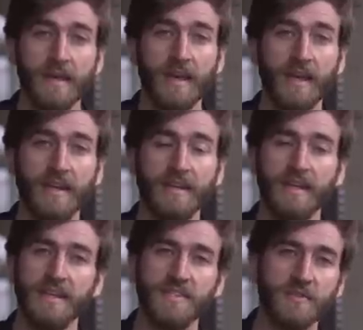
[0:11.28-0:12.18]
and
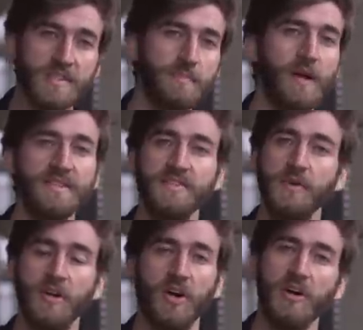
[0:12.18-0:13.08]
it's a response to
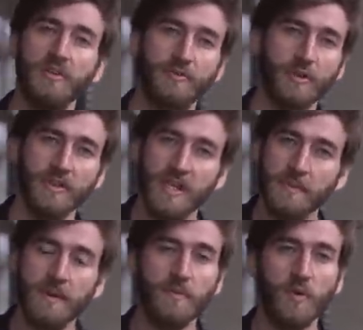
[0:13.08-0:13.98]
a call for a little
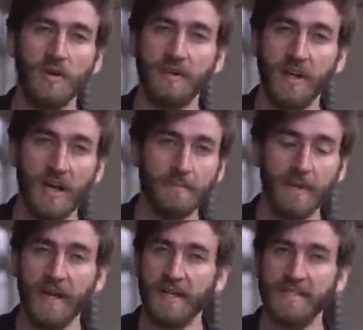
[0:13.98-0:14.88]
bit more of a
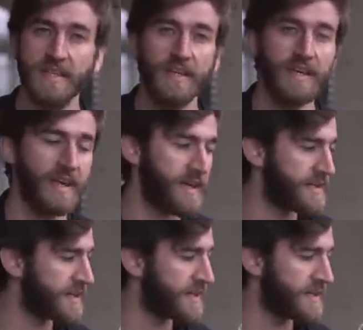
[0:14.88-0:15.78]
compact
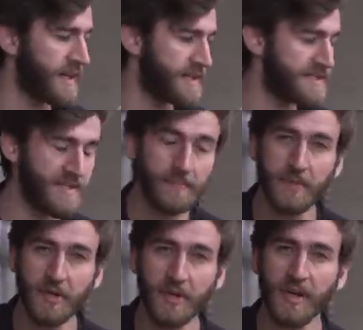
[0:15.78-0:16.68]
and, uh, and
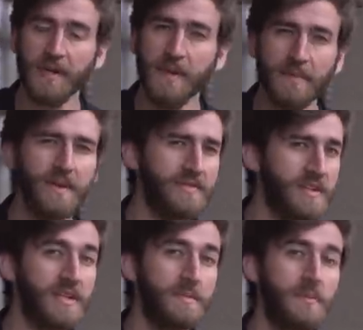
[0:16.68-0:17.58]
simpler and maybe even a
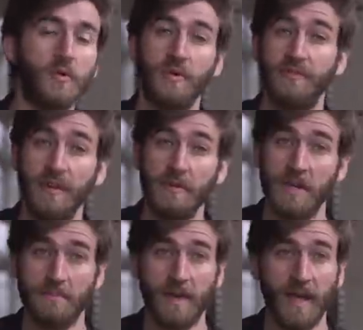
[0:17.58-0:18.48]
little bit more
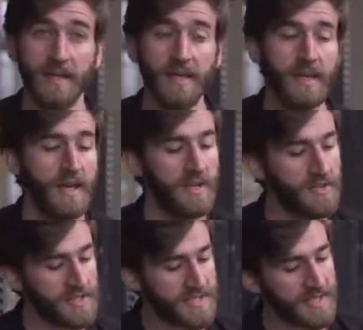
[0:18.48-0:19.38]
feminine bag. And you
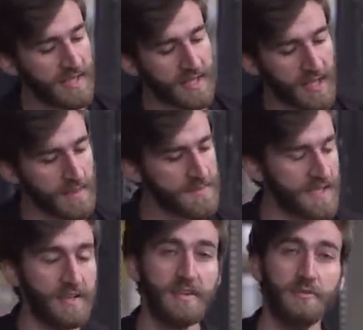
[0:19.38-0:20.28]
can see it comes
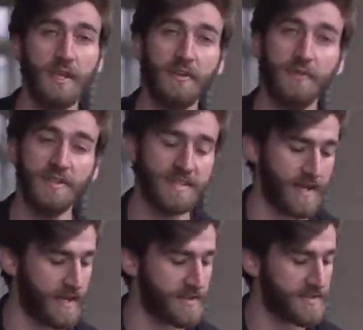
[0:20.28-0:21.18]
in three different
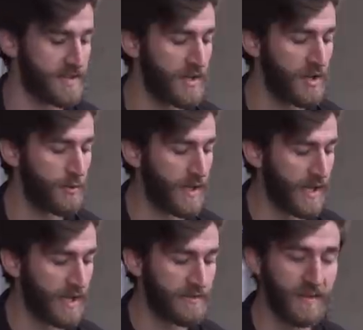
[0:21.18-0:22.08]
styles. We
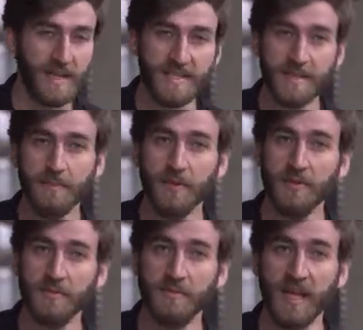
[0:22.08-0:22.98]
have a
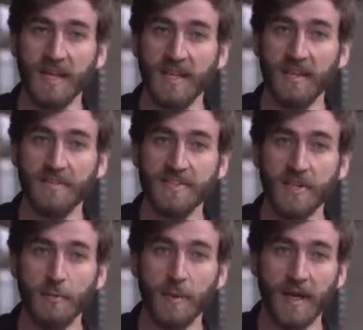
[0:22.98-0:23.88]
simple black canvas
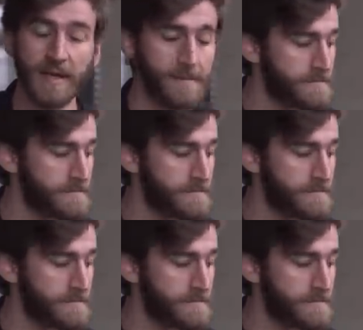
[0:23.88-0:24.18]
tote bag